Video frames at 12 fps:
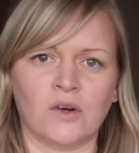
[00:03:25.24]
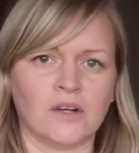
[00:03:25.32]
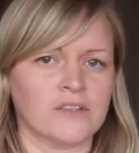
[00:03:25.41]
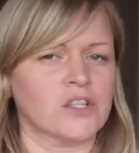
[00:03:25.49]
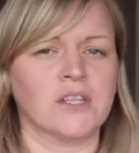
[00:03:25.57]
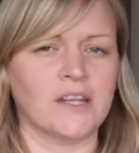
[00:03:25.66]
all
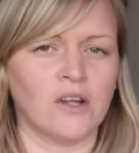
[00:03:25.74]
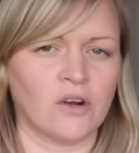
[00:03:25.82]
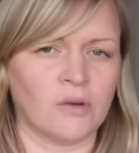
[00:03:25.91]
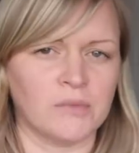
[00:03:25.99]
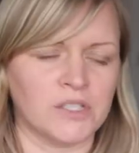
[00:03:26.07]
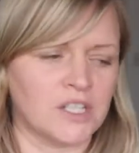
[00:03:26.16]
of a sudden they're
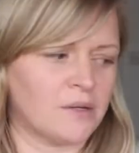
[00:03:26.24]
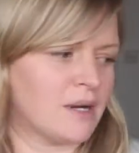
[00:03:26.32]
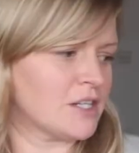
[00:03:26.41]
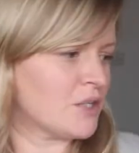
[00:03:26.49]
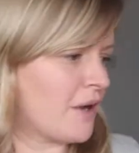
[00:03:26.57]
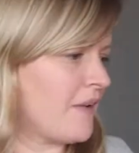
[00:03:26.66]
not coming to you.
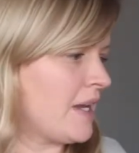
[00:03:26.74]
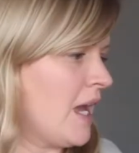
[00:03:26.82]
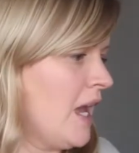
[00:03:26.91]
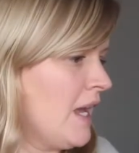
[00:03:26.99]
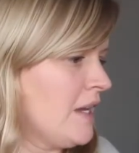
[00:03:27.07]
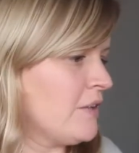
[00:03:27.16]
And so I've
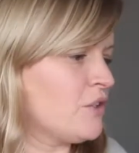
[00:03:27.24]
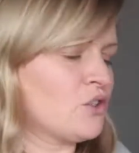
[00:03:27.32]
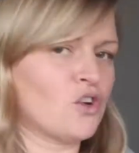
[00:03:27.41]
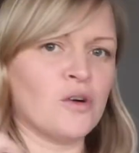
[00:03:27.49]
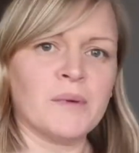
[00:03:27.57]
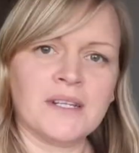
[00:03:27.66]
like
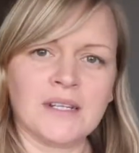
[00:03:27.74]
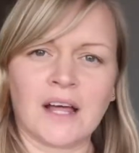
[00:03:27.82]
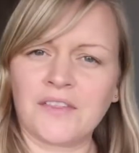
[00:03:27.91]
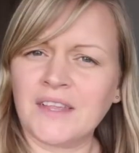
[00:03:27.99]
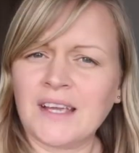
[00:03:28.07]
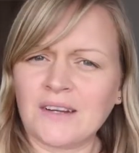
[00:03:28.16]
come in,
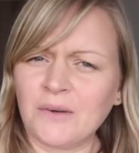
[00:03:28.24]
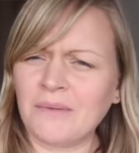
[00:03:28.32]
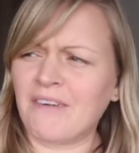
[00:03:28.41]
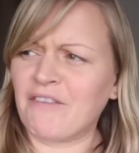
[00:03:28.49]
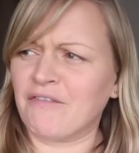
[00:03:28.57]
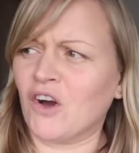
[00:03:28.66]
I think, I don't know
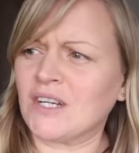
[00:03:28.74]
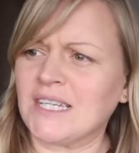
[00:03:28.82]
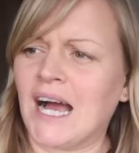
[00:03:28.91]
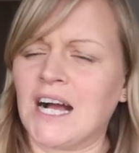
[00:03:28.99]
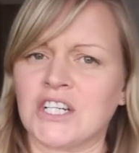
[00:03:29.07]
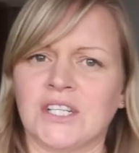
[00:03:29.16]
if I've vlogged
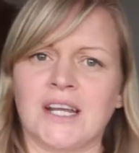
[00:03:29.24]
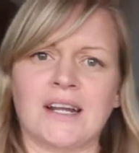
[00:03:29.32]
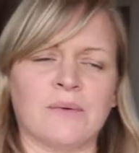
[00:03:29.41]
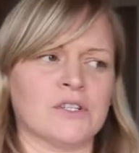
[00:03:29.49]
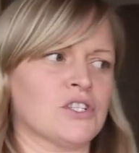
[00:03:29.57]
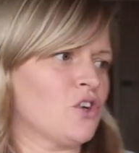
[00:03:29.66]
it actually, and
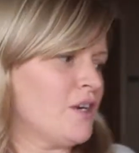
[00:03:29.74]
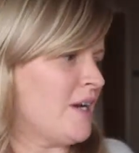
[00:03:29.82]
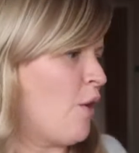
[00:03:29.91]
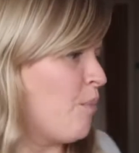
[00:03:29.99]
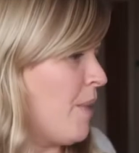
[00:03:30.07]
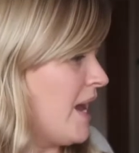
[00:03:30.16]
I was
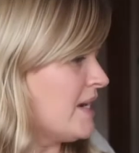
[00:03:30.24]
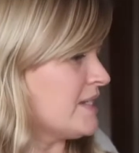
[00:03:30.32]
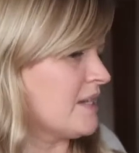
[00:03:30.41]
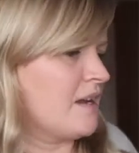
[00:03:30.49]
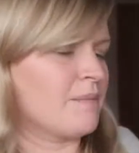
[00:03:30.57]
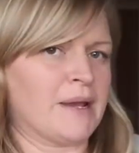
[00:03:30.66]
sorting out
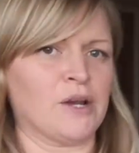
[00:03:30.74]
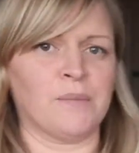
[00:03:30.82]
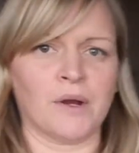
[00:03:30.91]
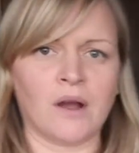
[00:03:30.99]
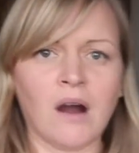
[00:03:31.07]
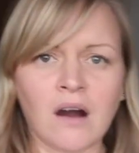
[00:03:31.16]
beds and I've made
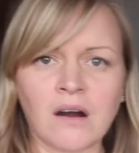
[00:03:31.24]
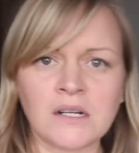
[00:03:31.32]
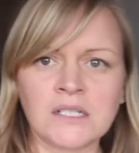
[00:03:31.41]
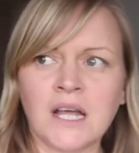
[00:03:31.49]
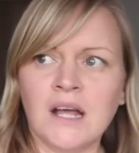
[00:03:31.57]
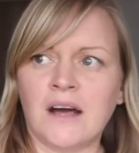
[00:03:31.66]
up a
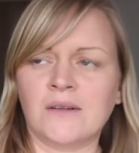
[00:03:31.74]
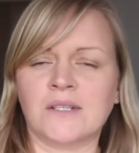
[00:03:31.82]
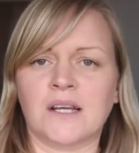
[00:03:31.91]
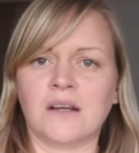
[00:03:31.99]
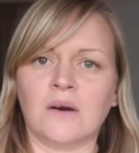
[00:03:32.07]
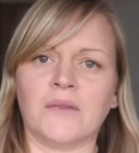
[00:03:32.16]
cot, and I
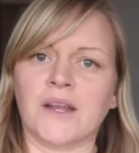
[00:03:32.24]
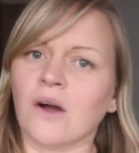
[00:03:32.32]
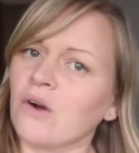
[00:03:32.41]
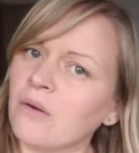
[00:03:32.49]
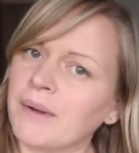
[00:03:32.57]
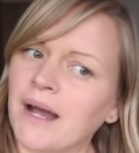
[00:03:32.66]
was like, oh, they're
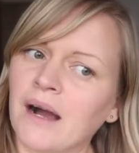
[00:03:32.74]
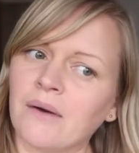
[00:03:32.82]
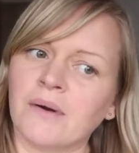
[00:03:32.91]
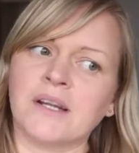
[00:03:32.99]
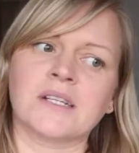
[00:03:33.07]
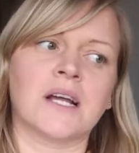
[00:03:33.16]
not coming
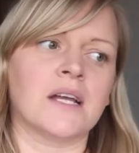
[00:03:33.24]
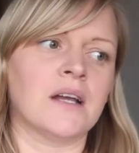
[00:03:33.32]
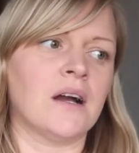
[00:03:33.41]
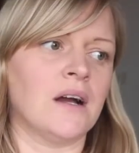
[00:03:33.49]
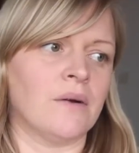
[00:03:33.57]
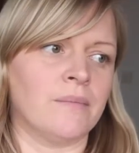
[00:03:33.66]
now. And it's like,
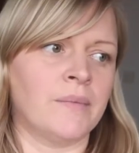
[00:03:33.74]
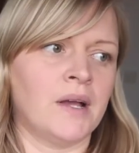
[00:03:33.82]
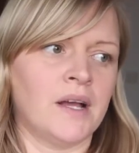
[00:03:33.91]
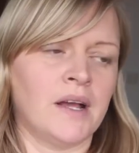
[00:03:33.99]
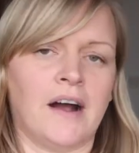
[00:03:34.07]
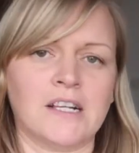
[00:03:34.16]
oh,
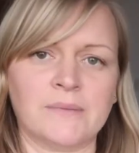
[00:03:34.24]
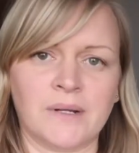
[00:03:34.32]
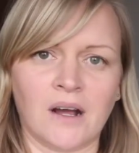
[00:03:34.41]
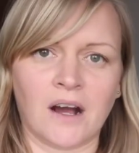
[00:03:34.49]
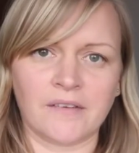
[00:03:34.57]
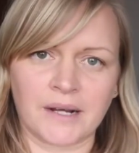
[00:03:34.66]
I
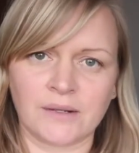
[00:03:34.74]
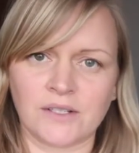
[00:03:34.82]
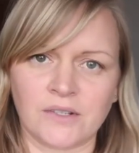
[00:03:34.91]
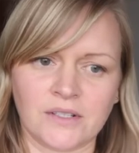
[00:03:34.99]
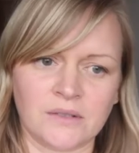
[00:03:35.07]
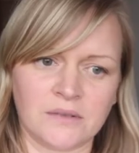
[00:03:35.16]
spent half an hour
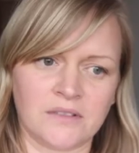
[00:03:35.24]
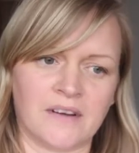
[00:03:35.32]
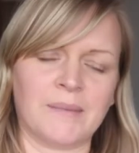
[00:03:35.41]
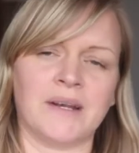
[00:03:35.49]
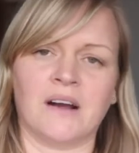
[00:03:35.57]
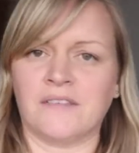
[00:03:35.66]
sorting stuff.
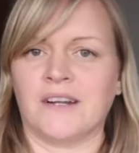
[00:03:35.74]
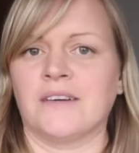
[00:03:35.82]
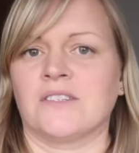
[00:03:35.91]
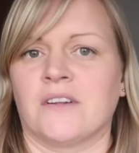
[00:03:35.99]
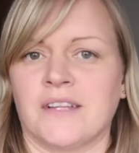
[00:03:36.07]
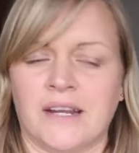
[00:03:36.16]
I mean, half an
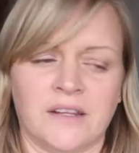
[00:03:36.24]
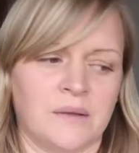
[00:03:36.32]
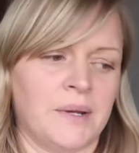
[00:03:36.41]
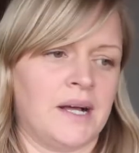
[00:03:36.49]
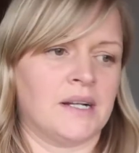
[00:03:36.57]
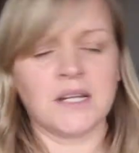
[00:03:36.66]
hour, it's not like the end of
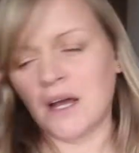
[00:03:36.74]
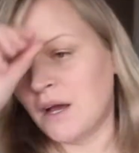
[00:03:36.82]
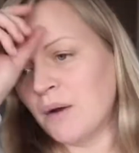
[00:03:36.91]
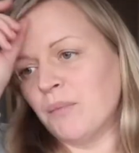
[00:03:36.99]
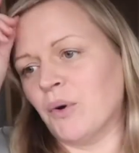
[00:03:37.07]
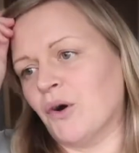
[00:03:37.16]
the world,
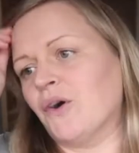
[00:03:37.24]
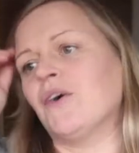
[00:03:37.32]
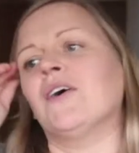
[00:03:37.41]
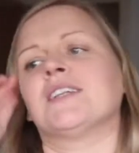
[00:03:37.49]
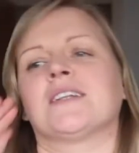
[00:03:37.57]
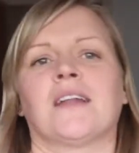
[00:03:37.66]

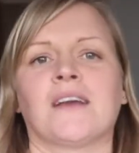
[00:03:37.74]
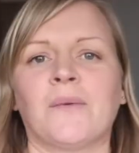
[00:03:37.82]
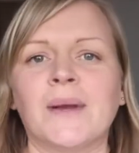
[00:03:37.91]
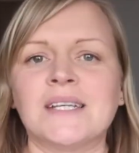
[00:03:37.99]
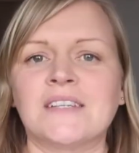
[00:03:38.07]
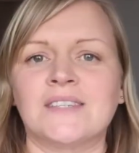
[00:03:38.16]
but it's kind of like
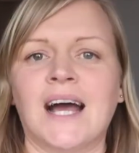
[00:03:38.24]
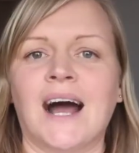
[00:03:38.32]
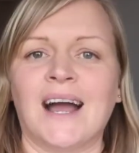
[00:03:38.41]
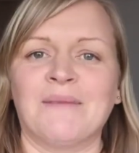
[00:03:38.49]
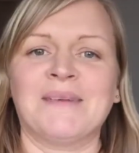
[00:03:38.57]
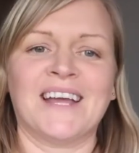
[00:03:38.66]
a waste of
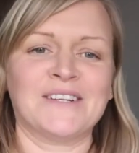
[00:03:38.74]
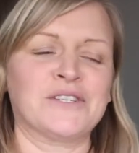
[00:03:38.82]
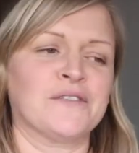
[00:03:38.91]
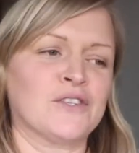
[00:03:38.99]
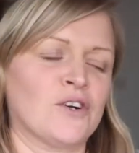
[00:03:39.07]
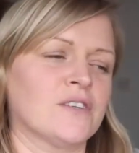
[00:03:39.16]
time getting
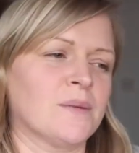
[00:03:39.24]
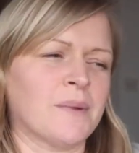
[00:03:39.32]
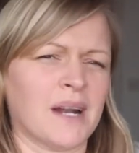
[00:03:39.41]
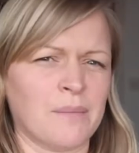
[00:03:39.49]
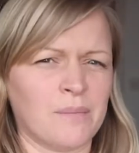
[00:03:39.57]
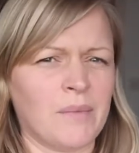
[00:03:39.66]
stuff sorted.
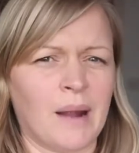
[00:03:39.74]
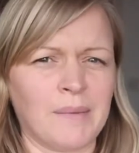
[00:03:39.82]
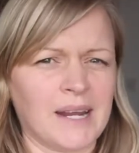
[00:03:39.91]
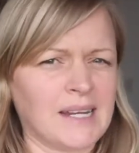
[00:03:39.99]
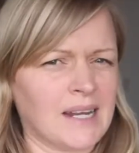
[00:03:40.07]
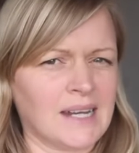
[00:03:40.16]
But
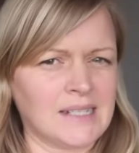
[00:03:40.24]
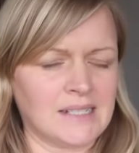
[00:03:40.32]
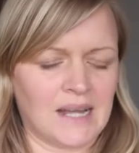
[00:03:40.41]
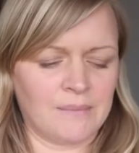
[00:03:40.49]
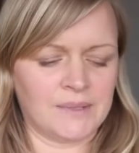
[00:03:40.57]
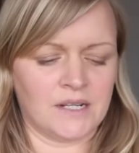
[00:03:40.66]
I'm like
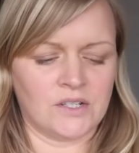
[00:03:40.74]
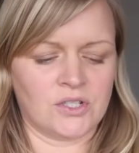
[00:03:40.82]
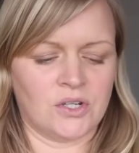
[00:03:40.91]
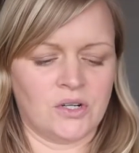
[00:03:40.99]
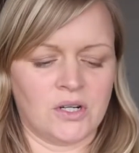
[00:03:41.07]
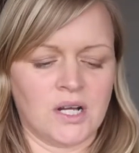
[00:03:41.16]
99%
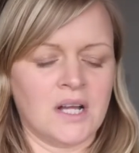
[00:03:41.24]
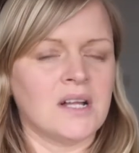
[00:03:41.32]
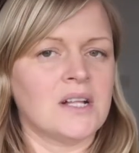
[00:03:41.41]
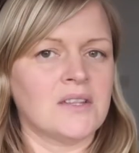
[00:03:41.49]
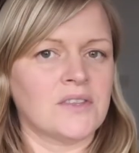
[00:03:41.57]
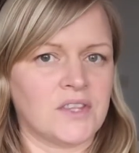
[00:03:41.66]
sure
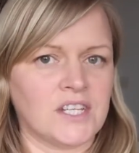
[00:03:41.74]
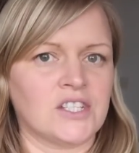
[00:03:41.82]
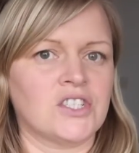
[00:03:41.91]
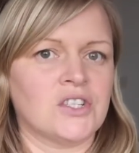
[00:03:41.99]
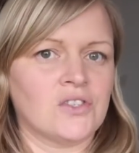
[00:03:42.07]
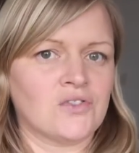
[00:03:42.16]
that
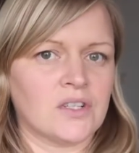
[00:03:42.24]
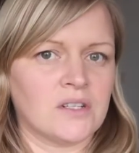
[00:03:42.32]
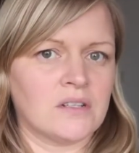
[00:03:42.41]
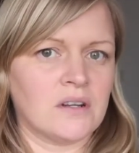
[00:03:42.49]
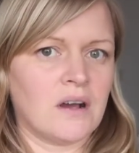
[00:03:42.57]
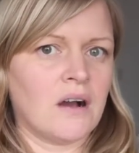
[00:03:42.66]
these
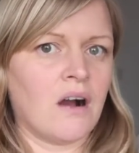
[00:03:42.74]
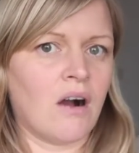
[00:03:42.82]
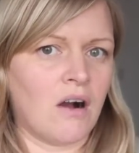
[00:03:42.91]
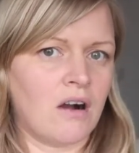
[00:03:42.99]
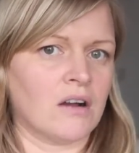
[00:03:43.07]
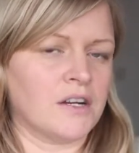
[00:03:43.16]
children
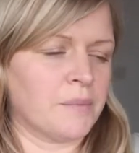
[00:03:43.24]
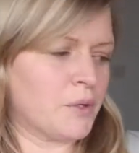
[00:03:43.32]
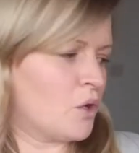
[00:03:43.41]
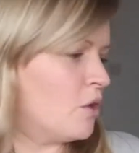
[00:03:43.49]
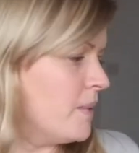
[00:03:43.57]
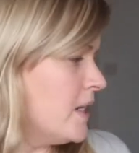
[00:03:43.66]
are going to be
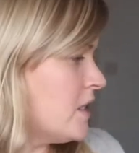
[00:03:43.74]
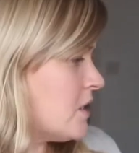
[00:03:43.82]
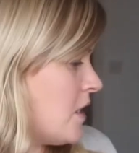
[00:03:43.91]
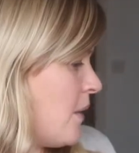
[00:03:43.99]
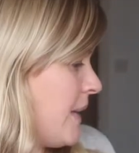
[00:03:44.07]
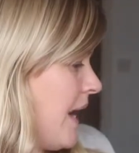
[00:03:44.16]
coming,
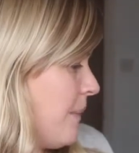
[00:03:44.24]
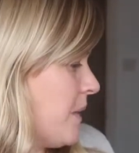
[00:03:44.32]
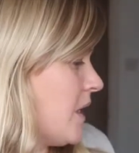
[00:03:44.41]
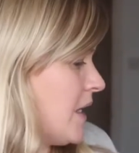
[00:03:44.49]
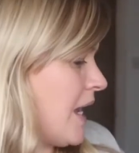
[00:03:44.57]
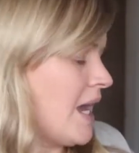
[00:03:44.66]
so I am
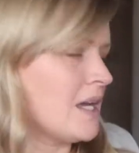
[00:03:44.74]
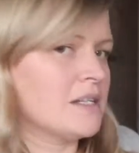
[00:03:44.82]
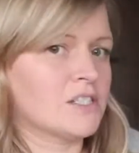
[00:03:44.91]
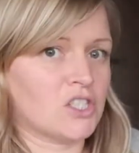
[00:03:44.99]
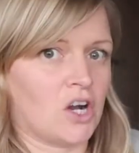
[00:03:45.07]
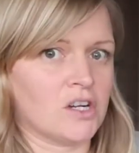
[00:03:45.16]
going to
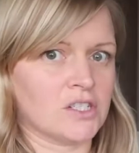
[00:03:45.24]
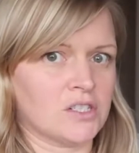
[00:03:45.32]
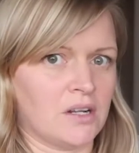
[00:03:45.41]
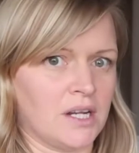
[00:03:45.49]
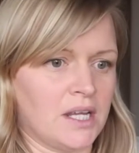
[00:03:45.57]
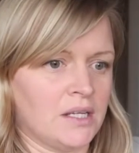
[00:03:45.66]
get
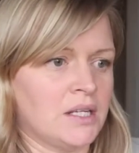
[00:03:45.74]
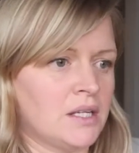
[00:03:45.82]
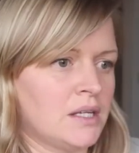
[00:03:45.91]
started on it.